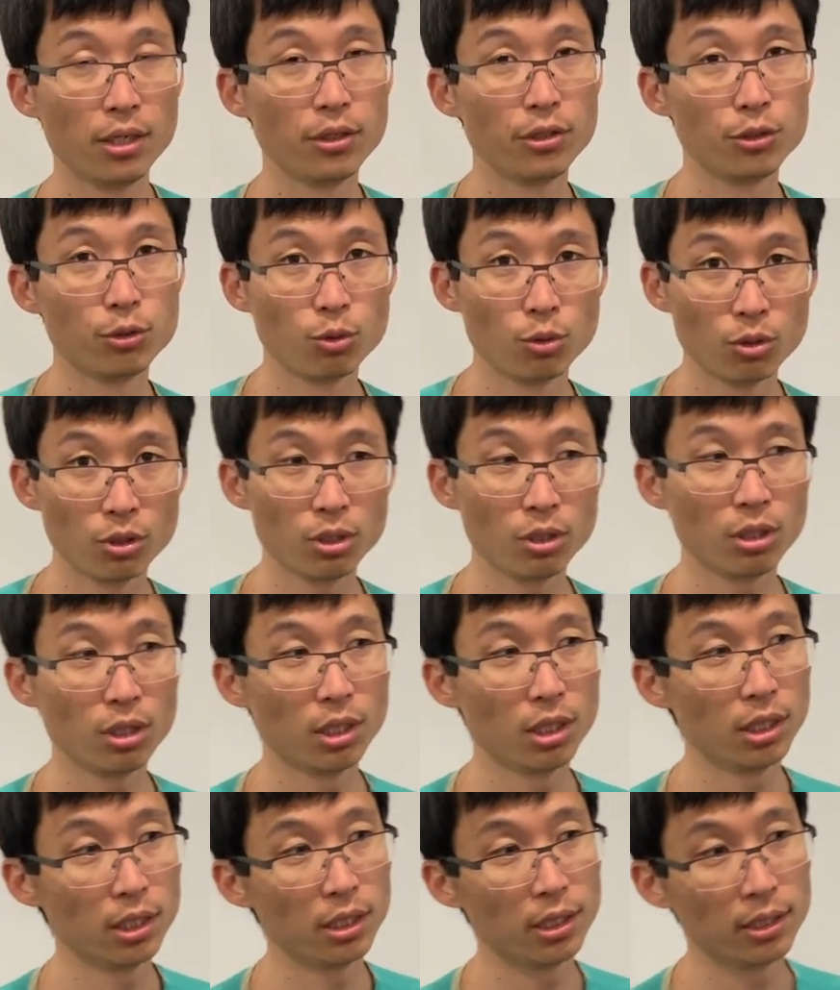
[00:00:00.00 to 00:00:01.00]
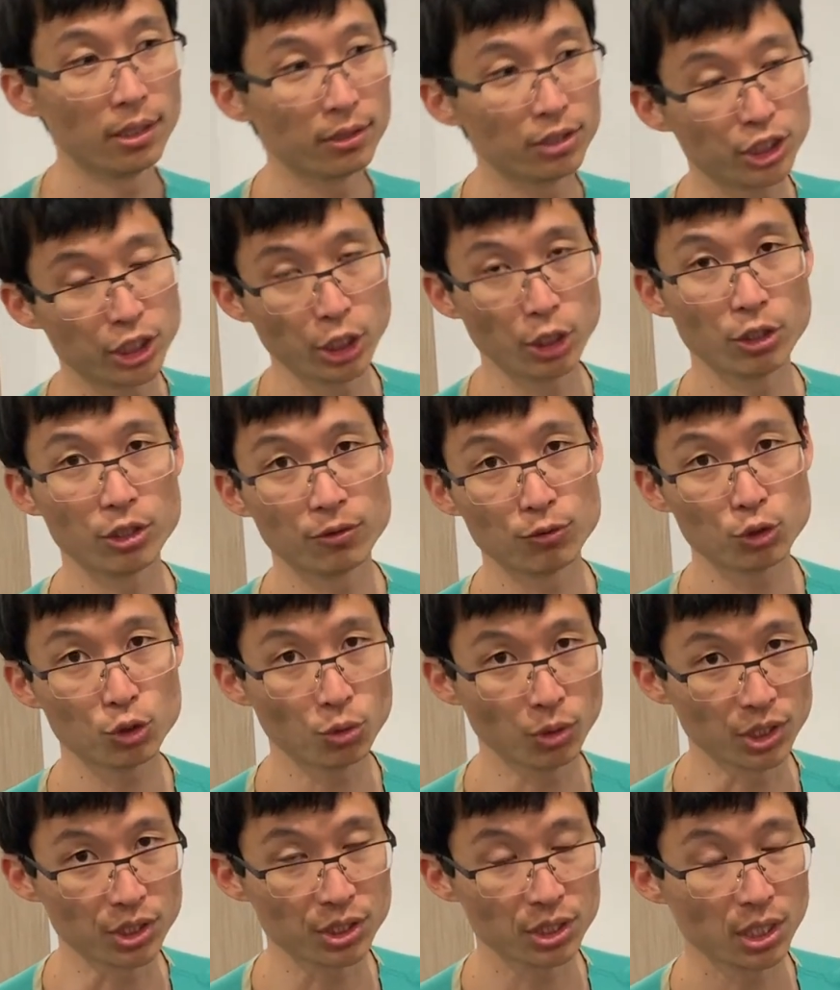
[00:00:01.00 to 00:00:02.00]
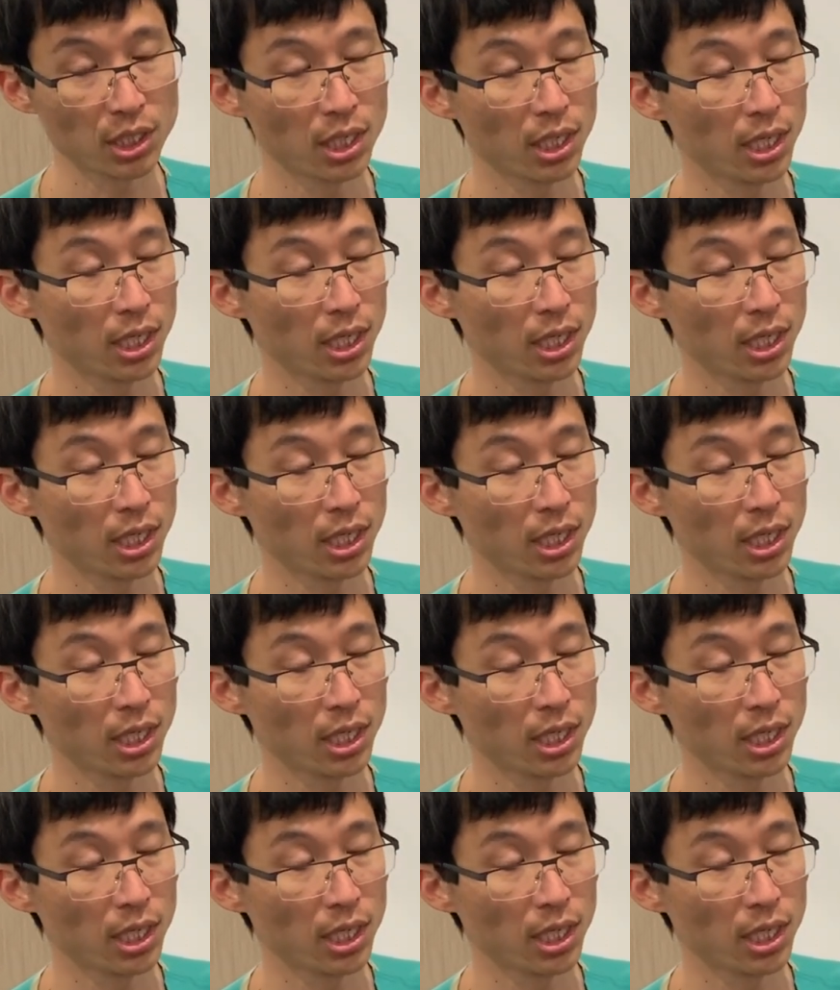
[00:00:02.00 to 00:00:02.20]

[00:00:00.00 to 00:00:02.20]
your charity of choice.